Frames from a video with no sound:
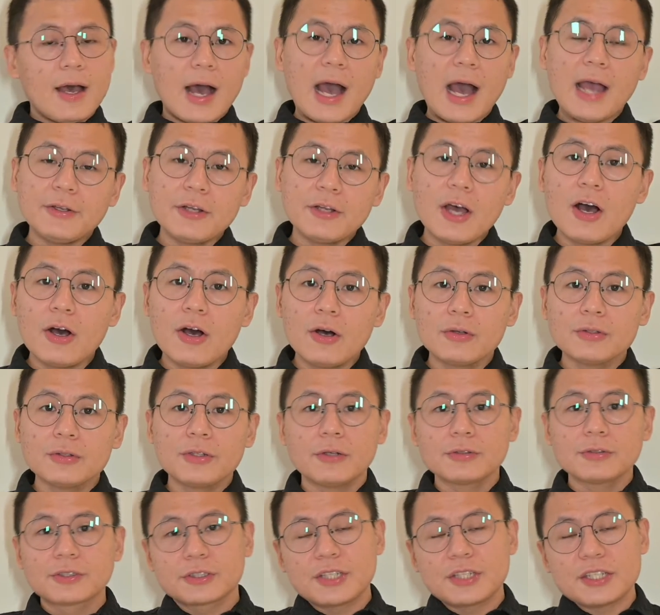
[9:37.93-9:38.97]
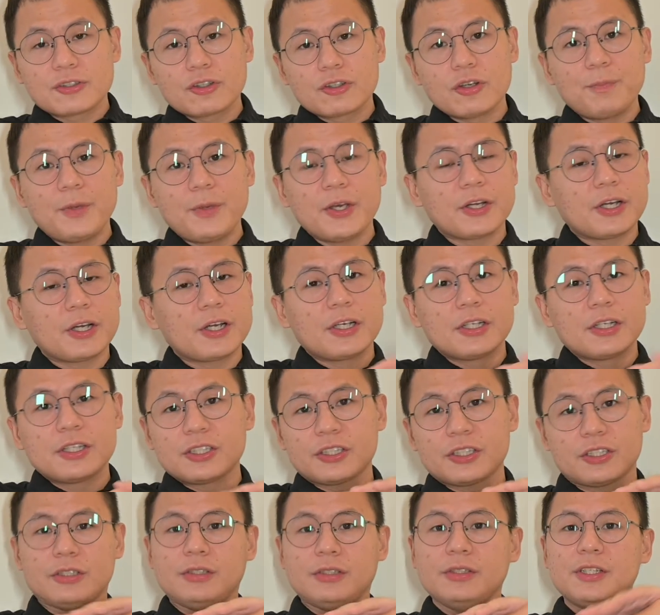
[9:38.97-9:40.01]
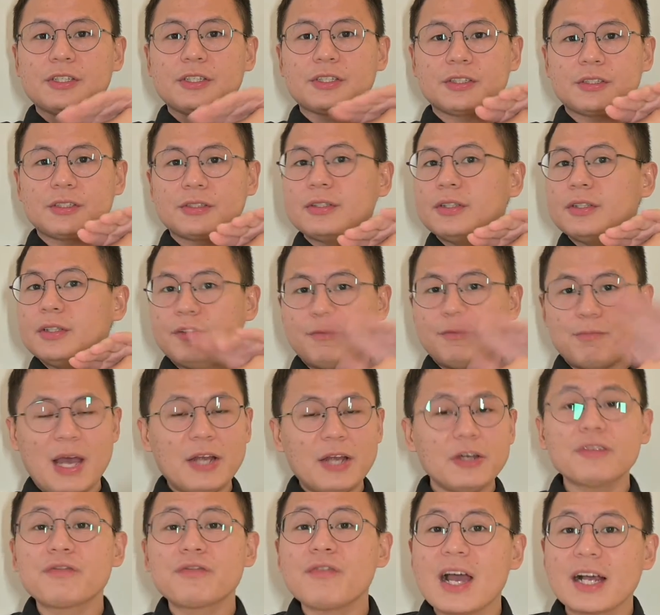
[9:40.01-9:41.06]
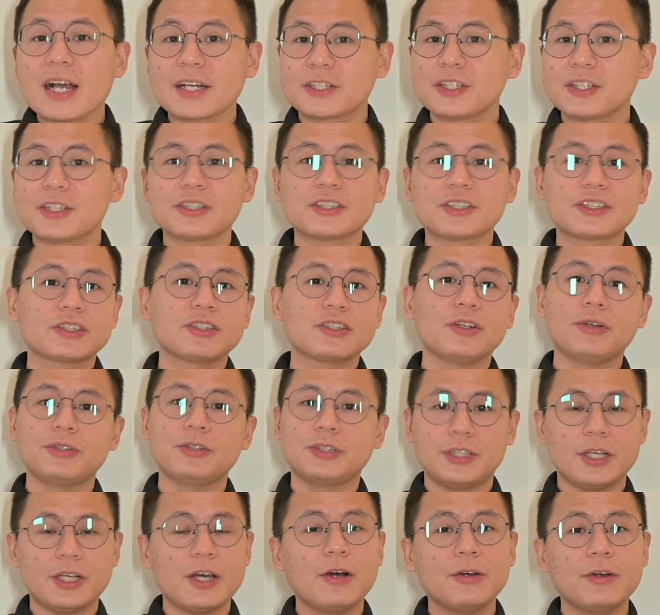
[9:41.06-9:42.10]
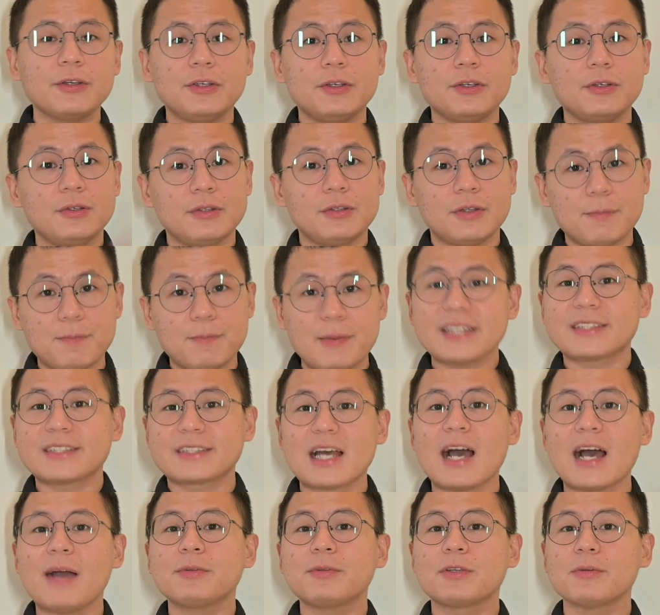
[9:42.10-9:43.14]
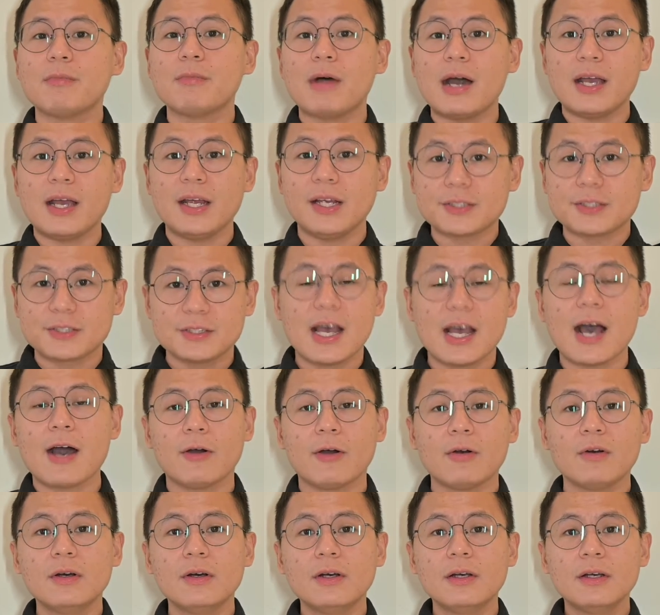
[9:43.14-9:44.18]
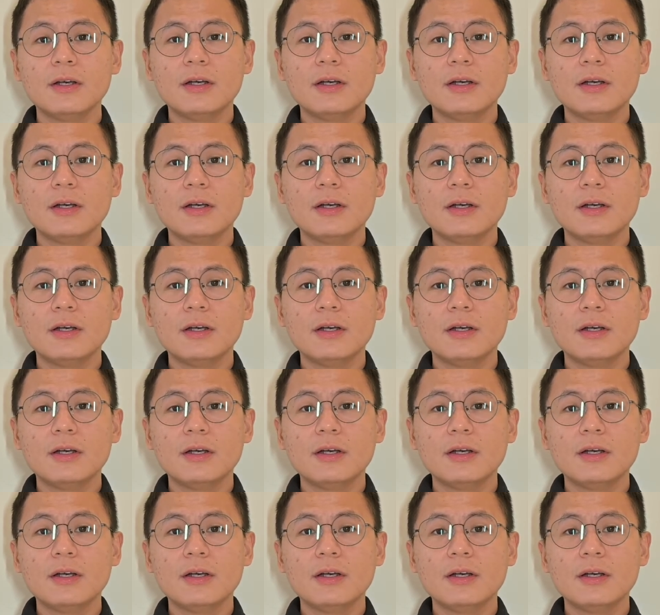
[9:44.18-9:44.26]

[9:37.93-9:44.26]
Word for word: I know those distributors, these manufacturers are going to tell you the best time to mine is now.